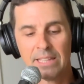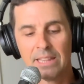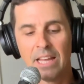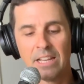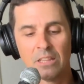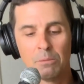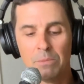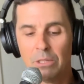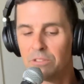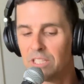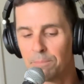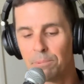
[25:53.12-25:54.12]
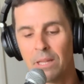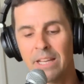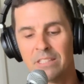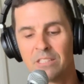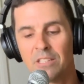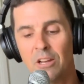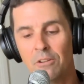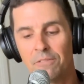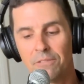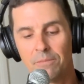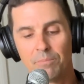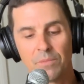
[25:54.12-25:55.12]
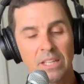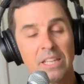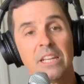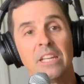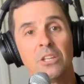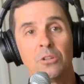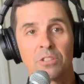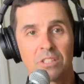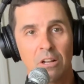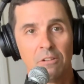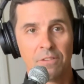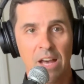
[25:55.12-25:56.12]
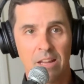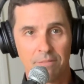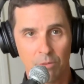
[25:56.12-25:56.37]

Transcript: back and letting the music play itself and getting yourself